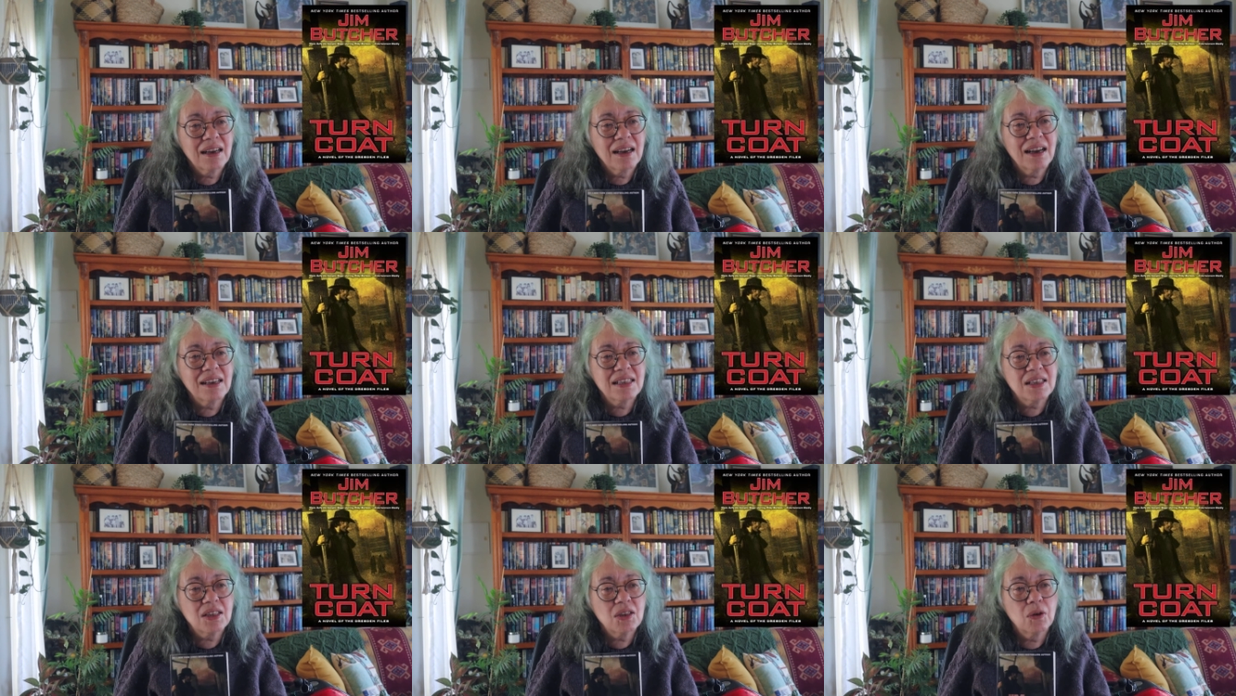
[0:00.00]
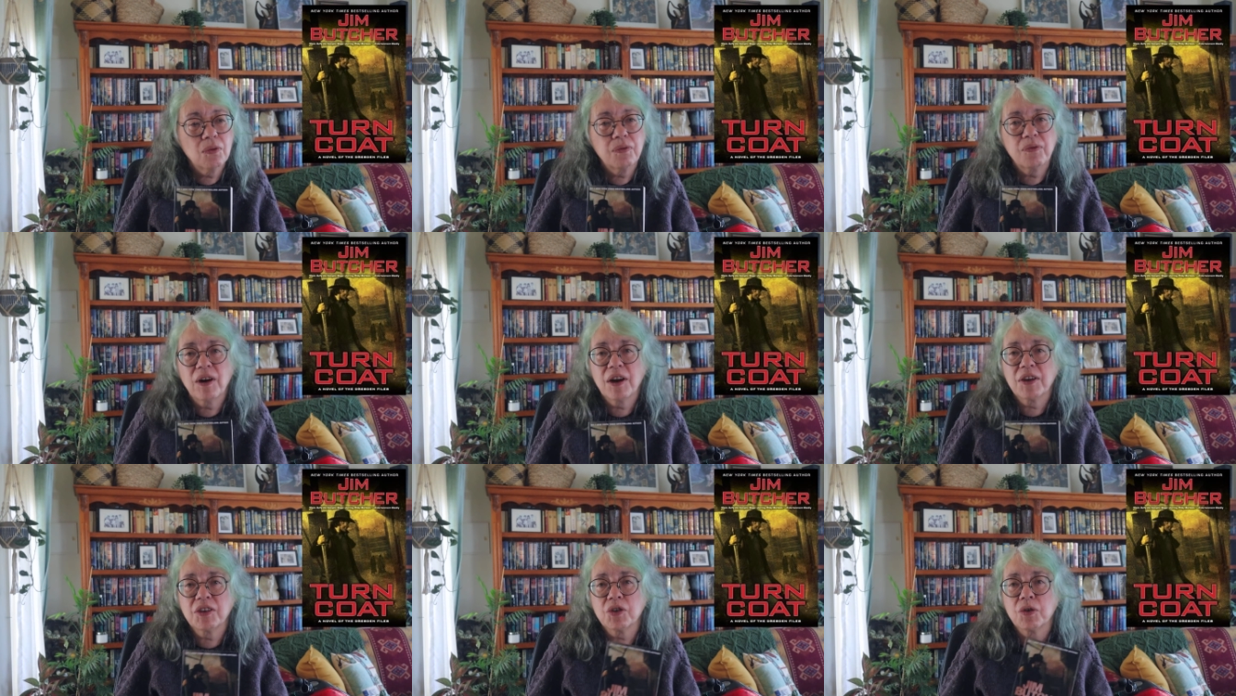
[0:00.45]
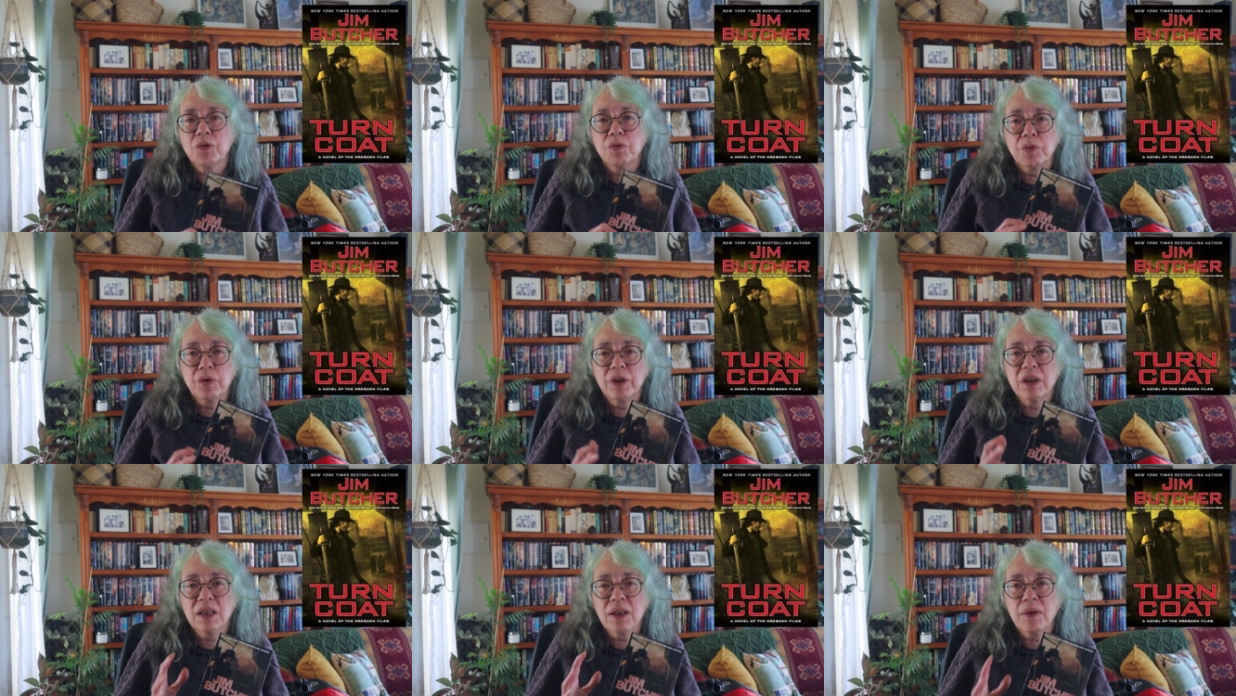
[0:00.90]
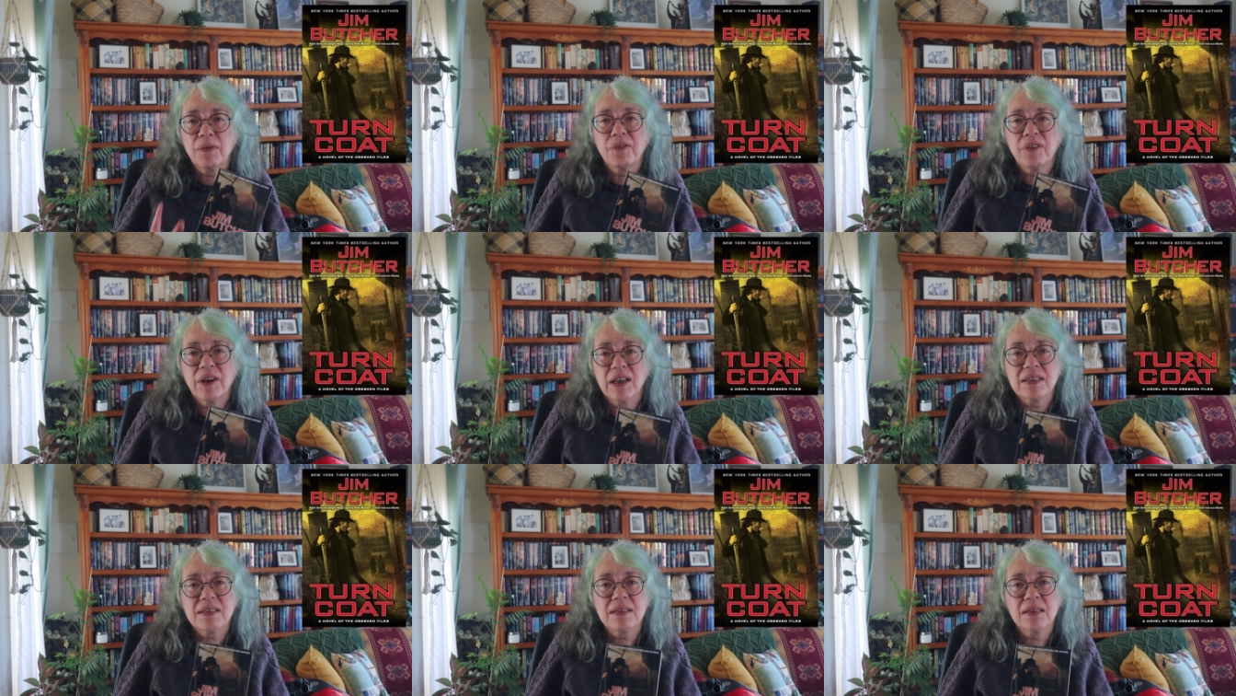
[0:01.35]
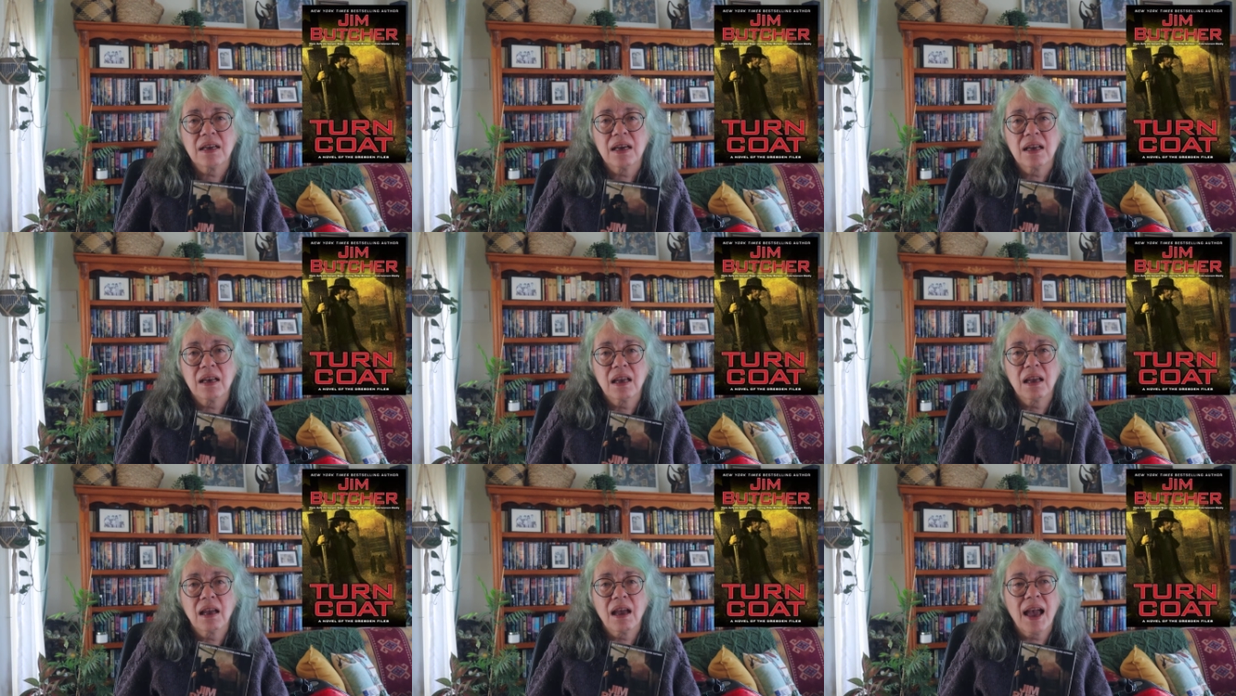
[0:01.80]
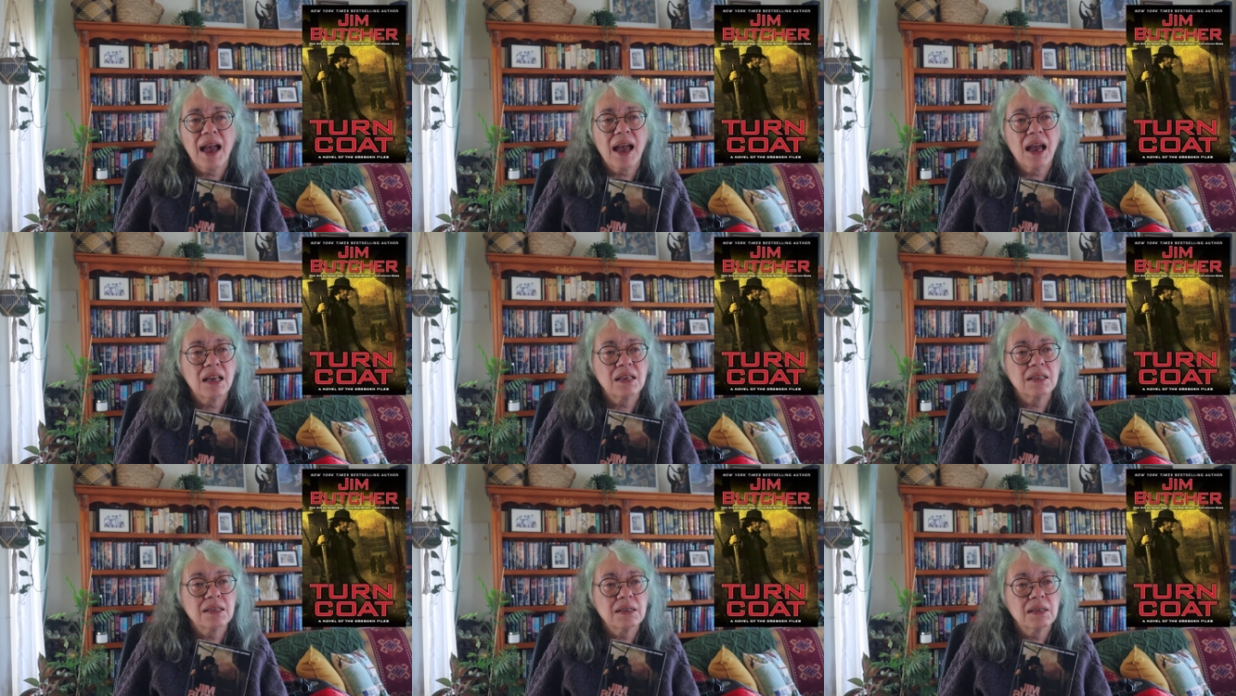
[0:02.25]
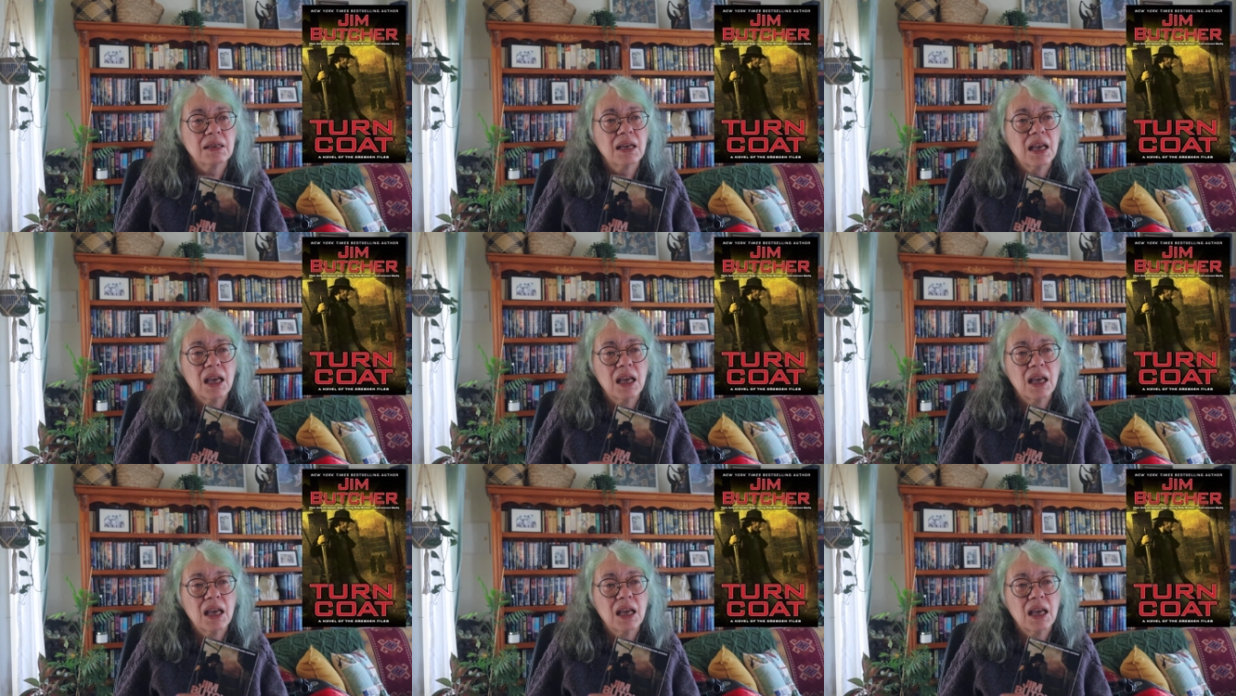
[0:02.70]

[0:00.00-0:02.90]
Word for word: I still find her really fascinating and